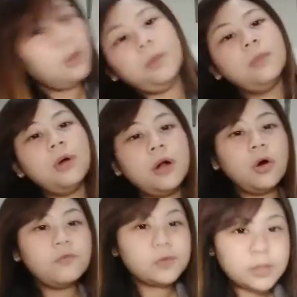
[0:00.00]

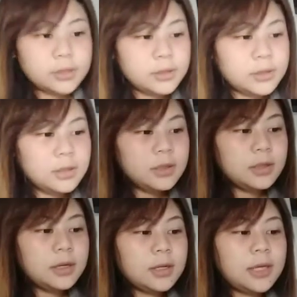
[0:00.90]
Moreover,
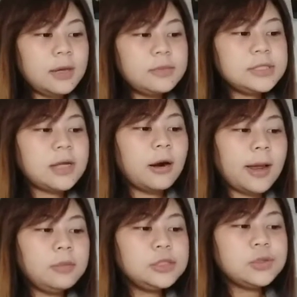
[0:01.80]
gamers are
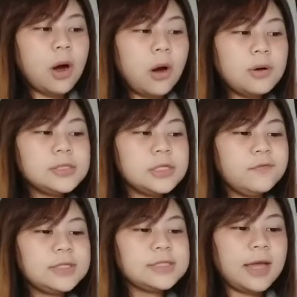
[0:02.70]
able to host
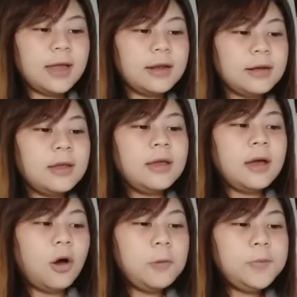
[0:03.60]
events and
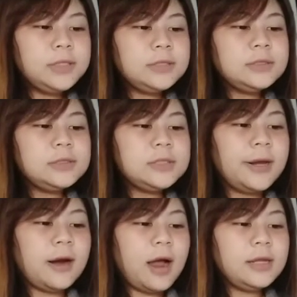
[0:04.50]
open
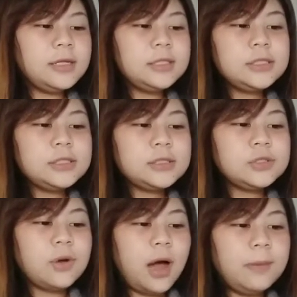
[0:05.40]
their island
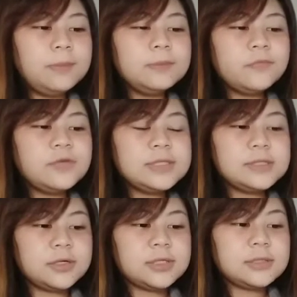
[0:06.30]
to app
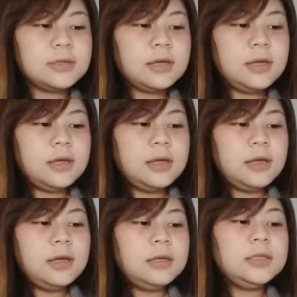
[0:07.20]
visitors.
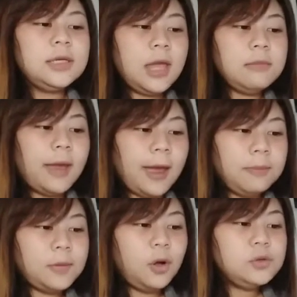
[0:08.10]
The game app
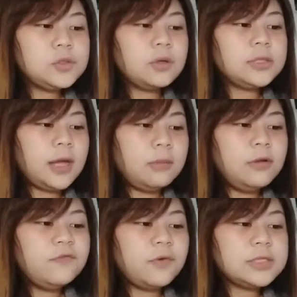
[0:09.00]
also
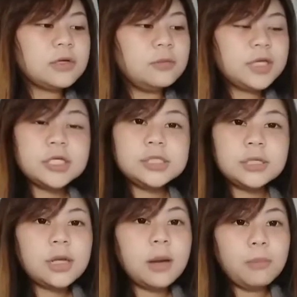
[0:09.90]
enables voice
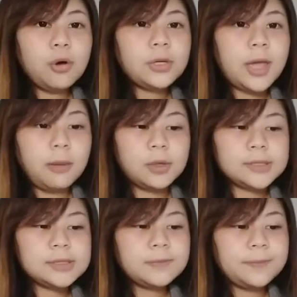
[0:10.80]
communication among gamers.